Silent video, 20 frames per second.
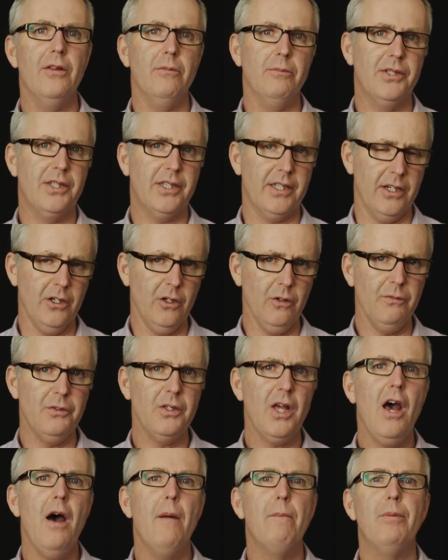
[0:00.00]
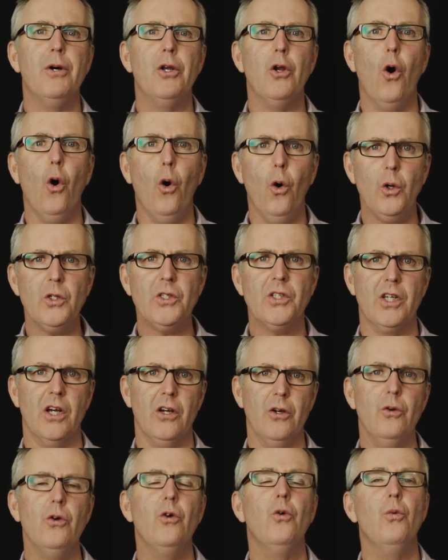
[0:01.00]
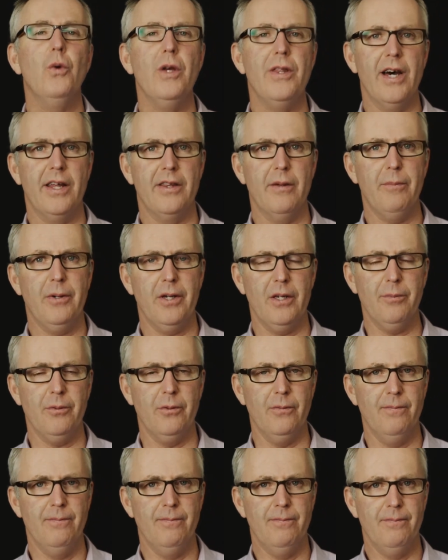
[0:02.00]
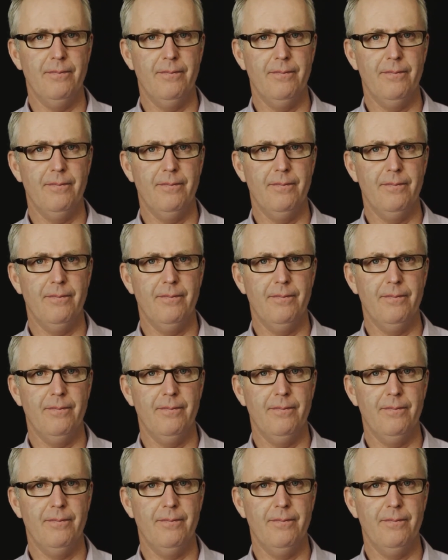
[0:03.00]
themselves, but also with other people.